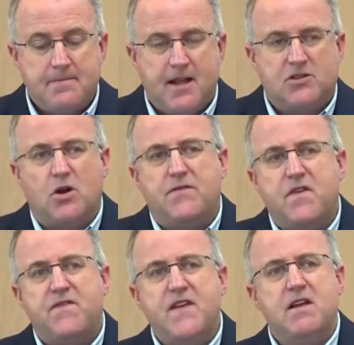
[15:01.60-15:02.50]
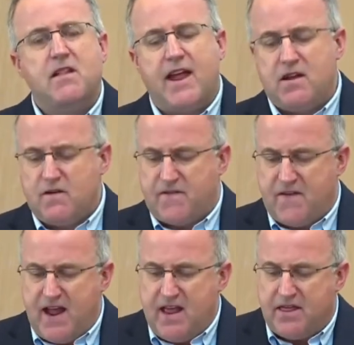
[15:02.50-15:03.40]
And so if you feel like your
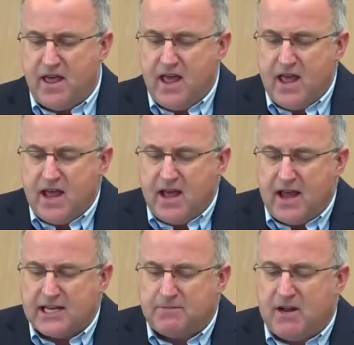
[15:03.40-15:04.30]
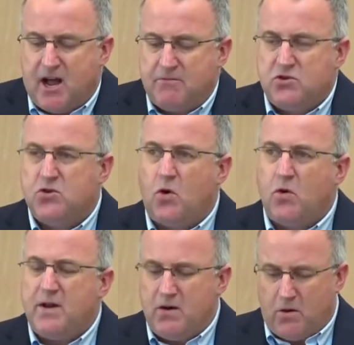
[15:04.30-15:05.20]
faith has become
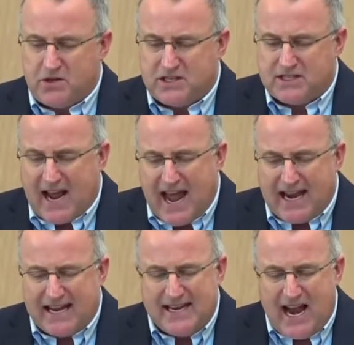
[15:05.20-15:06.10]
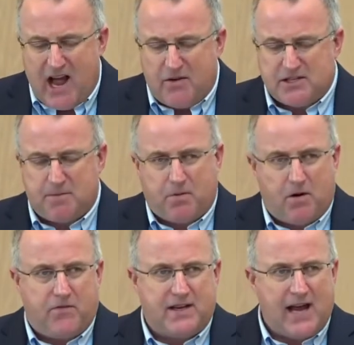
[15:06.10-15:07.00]
dormant or static, now is the
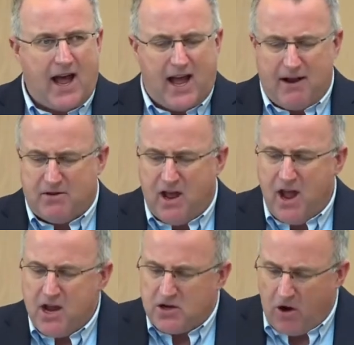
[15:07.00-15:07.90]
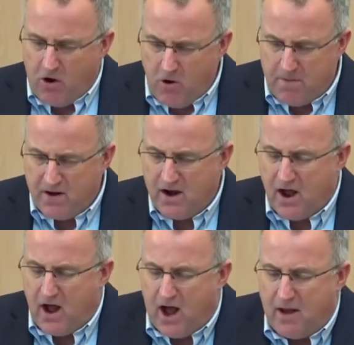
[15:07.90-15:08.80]
perfect time to open
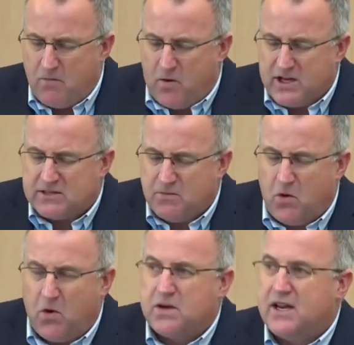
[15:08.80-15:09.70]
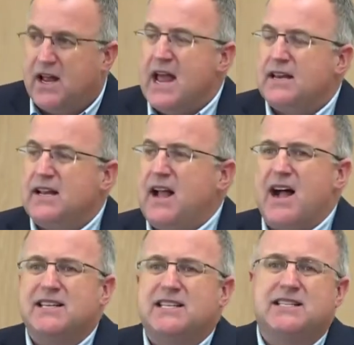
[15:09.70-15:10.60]
up once more to
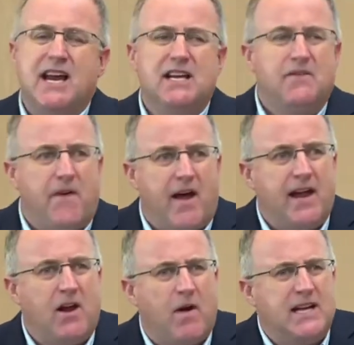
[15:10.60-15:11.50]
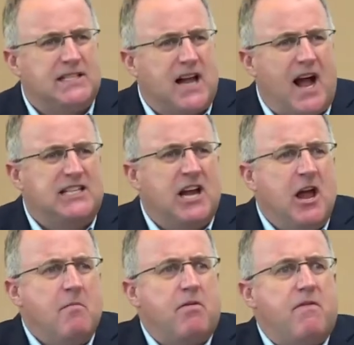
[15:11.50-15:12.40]
God's sanctifying grace, God's
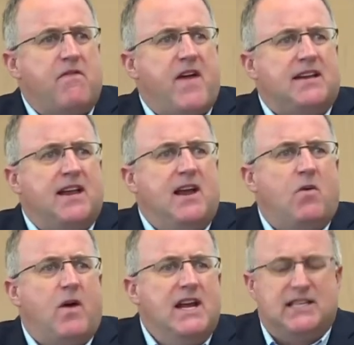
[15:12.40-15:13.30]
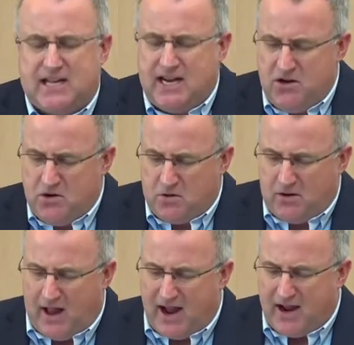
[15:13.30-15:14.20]
perfecting grace in your
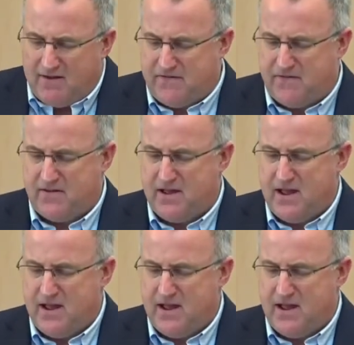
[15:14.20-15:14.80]
life.